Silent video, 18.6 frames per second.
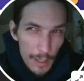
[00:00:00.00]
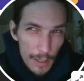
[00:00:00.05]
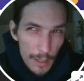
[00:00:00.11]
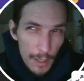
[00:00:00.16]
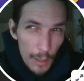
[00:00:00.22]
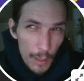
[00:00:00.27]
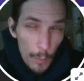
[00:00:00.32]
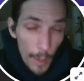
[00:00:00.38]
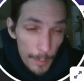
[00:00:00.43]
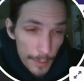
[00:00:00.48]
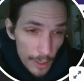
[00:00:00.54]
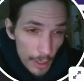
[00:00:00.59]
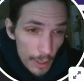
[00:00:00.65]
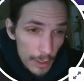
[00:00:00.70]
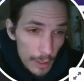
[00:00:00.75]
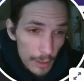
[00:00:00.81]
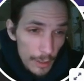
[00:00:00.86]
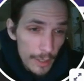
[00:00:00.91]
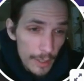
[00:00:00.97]

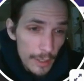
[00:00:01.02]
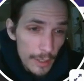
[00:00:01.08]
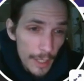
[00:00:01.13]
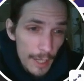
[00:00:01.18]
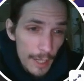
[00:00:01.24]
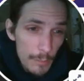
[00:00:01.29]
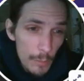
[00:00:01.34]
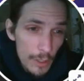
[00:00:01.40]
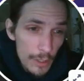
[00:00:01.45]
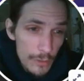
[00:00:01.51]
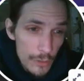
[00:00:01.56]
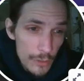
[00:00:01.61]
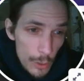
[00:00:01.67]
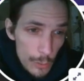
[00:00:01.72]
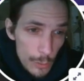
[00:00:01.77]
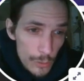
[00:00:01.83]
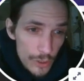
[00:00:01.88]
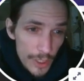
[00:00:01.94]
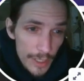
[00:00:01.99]
webinar, and they had one on
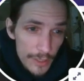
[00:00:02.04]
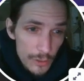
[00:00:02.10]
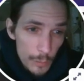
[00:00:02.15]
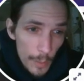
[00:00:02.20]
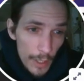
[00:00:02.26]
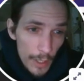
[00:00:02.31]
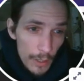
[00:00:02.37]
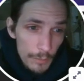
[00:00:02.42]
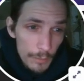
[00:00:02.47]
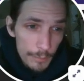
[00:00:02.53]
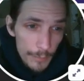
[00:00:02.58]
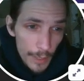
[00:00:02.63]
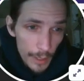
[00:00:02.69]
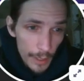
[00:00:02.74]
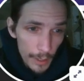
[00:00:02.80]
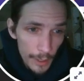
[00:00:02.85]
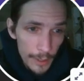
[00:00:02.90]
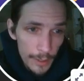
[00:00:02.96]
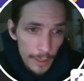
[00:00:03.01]
Tuesday as well.
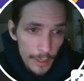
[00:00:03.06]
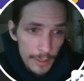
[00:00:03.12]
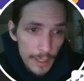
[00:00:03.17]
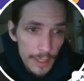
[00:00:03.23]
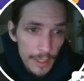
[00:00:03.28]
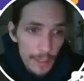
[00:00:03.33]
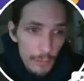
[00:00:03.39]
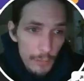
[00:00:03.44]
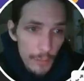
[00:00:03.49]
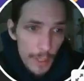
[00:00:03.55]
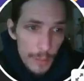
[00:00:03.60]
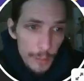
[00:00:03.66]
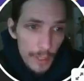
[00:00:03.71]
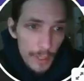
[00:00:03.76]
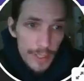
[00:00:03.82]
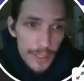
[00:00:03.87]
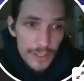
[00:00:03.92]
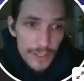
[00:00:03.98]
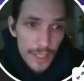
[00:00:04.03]
And then the
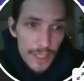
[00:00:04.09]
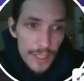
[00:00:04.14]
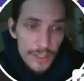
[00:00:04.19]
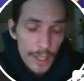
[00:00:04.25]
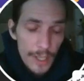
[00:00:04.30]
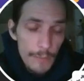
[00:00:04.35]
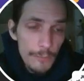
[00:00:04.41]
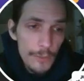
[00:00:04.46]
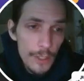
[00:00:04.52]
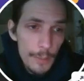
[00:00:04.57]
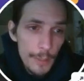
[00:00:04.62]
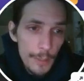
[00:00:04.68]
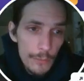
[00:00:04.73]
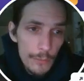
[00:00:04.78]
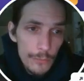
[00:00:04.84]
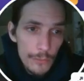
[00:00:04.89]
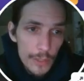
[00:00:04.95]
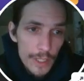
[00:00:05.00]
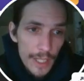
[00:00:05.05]
replay stays up for
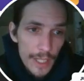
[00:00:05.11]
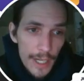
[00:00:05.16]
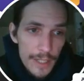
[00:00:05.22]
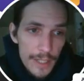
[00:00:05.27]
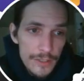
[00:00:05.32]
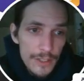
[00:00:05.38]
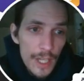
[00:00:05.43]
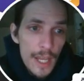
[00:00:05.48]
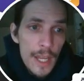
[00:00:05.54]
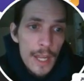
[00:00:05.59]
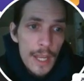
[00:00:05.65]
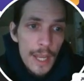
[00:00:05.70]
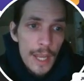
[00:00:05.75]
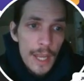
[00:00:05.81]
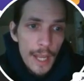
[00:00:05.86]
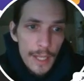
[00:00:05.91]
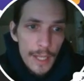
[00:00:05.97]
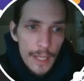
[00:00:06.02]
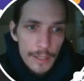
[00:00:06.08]
about 3 days,
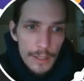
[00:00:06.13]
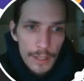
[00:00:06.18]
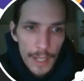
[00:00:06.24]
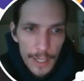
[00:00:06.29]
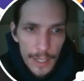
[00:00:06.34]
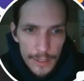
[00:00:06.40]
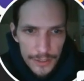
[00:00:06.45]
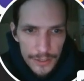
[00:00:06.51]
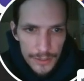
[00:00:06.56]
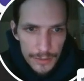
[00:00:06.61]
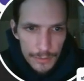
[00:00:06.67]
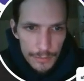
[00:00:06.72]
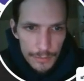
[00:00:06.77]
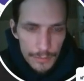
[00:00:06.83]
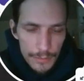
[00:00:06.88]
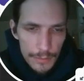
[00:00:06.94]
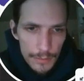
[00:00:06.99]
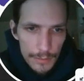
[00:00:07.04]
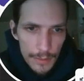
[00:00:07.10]
and then the next
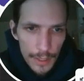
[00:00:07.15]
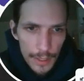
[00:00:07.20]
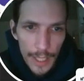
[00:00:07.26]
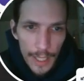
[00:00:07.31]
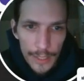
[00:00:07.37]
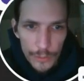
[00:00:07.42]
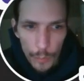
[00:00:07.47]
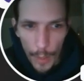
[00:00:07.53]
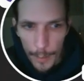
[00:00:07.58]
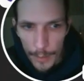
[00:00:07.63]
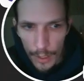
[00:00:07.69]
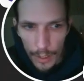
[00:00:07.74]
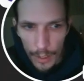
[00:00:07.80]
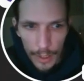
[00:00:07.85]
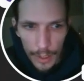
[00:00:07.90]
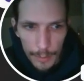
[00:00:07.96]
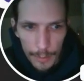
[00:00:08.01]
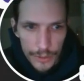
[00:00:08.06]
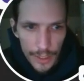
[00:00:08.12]

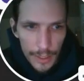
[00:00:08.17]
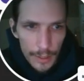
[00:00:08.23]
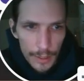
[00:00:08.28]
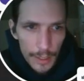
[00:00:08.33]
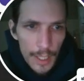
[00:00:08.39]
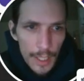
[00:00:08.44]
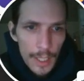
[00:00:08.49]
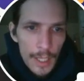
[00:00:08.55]
webinar comes in.